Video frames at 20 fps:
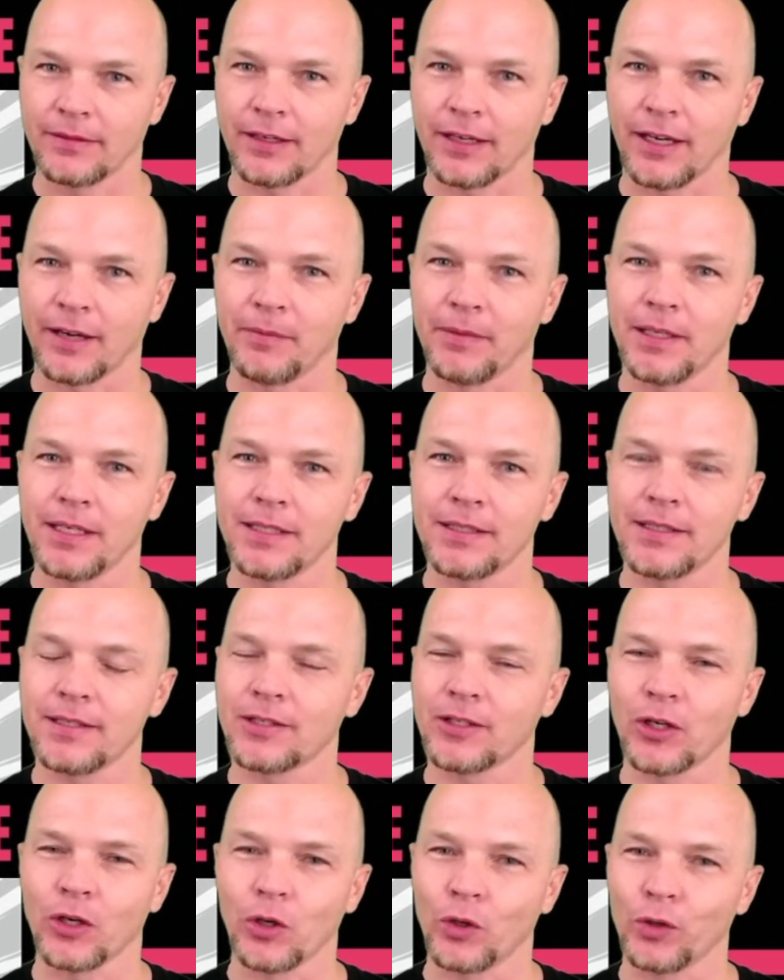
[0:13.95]
I mean, this is
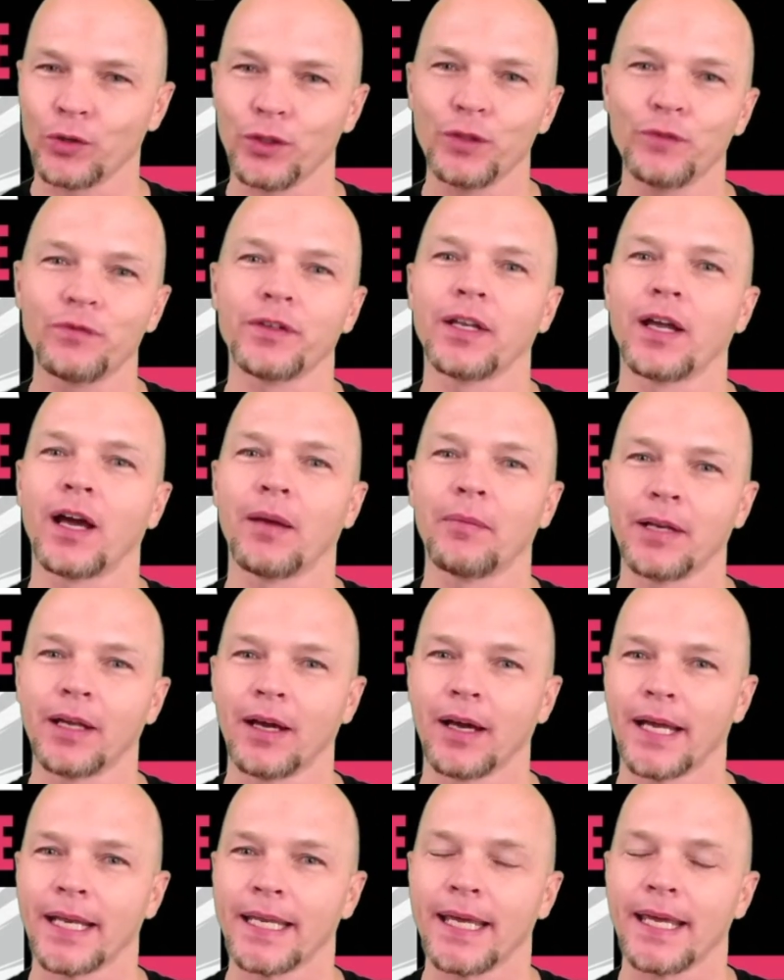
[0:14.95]
a whole new
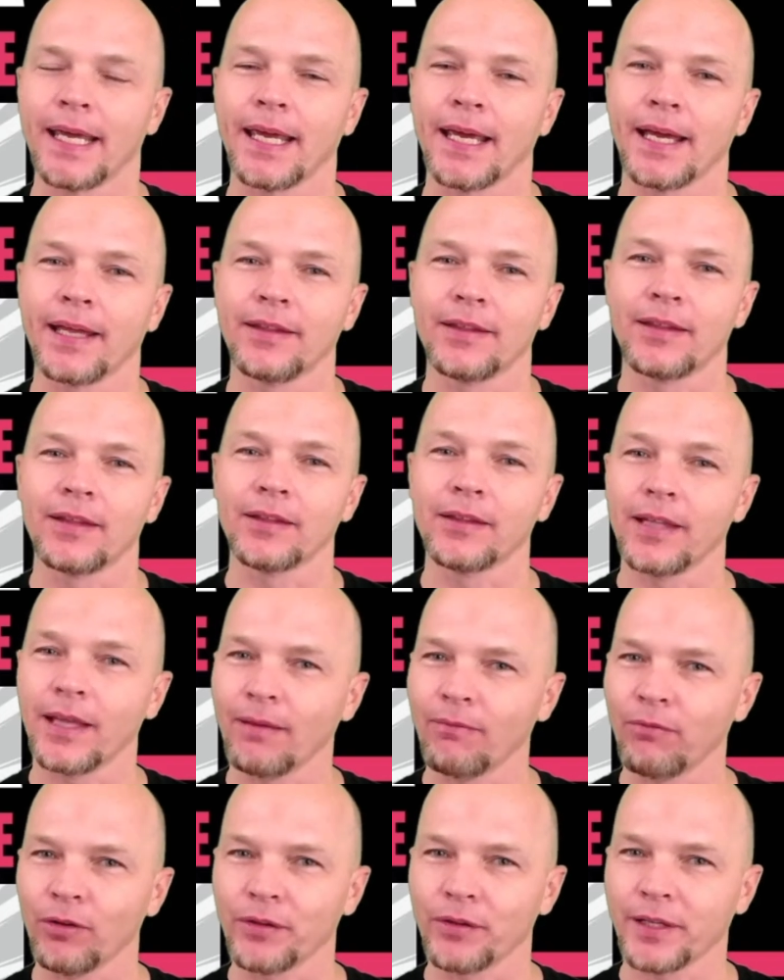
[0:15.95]
phenomenon, and the
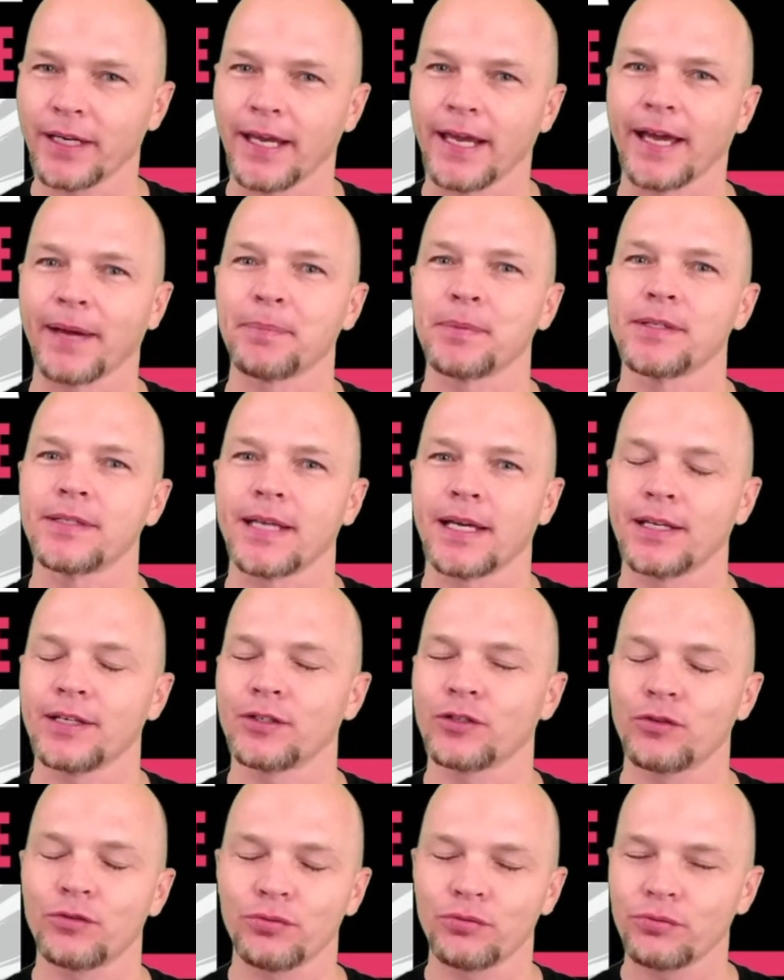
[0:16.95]
level that it happens at is
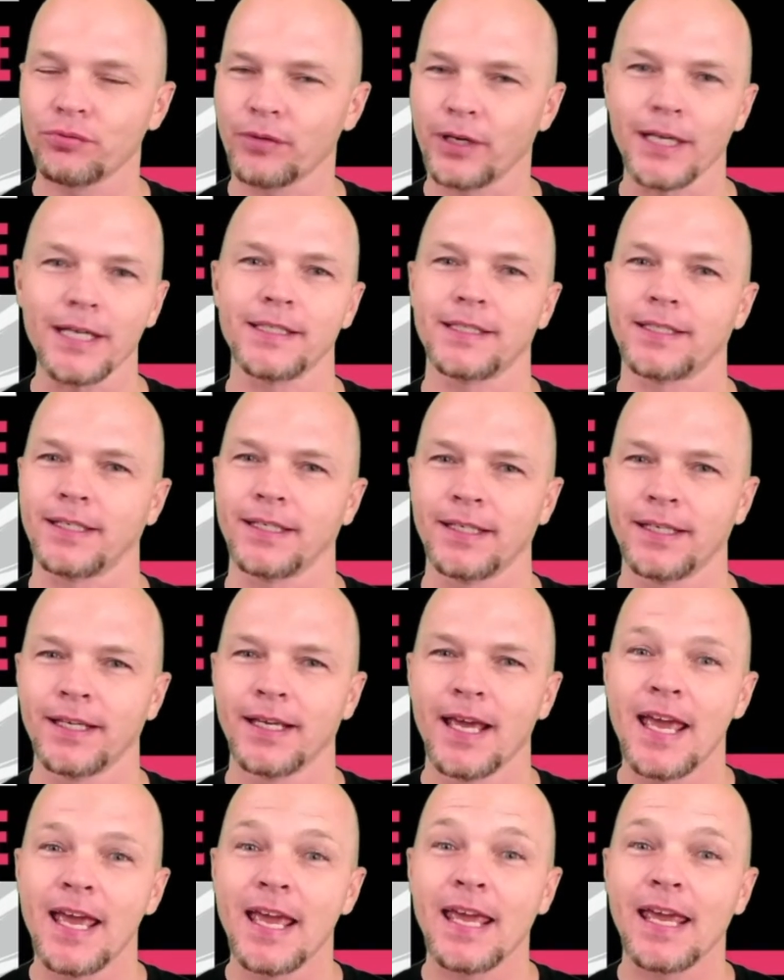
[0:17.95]
crazy,
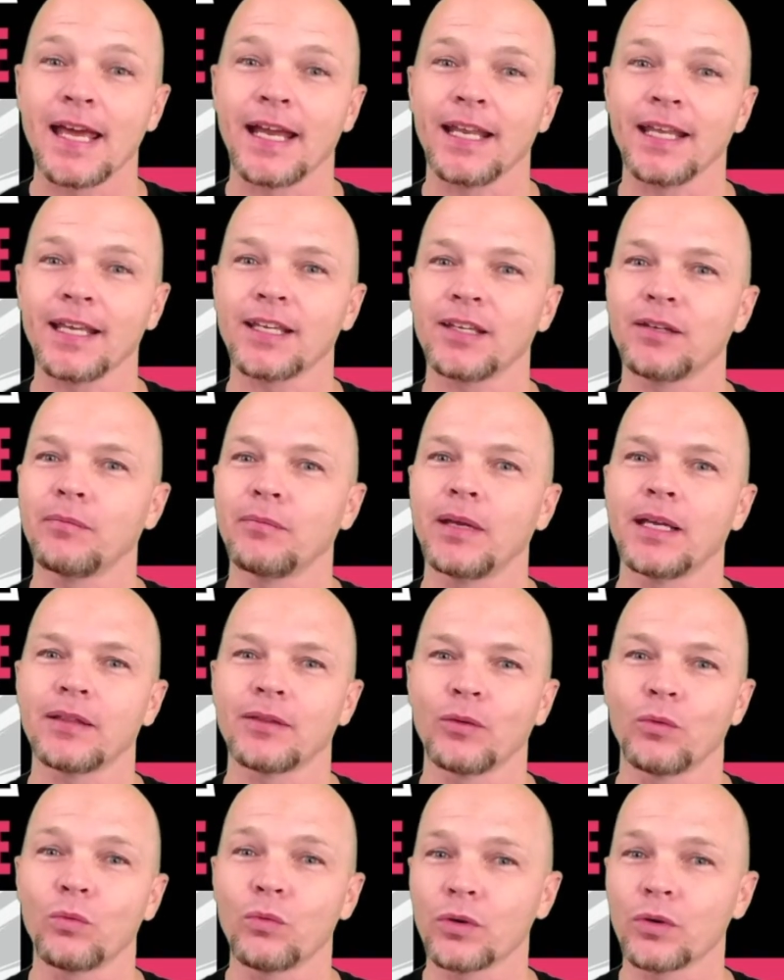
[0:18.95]
and it can make
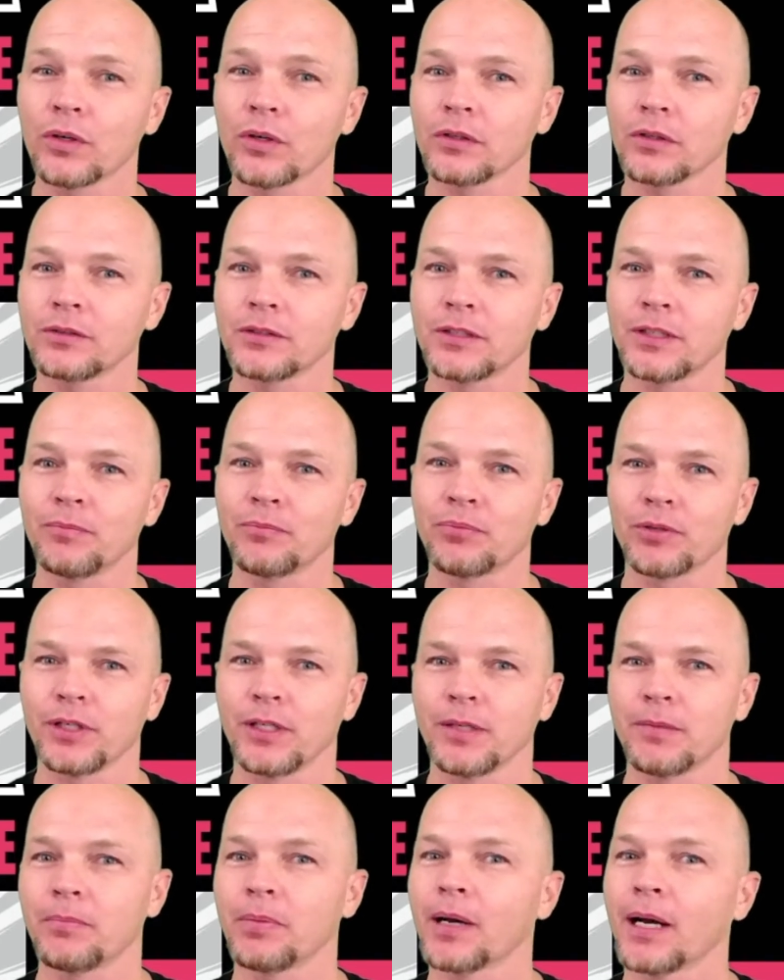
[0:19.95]
the world seem pretty
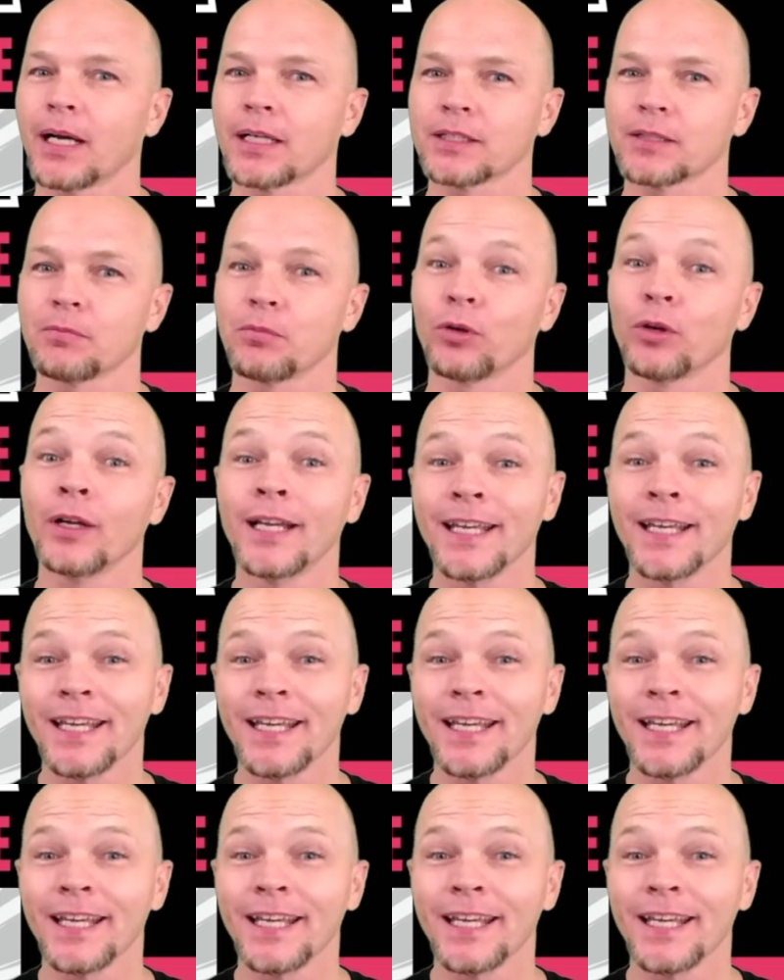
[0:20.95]
impossible.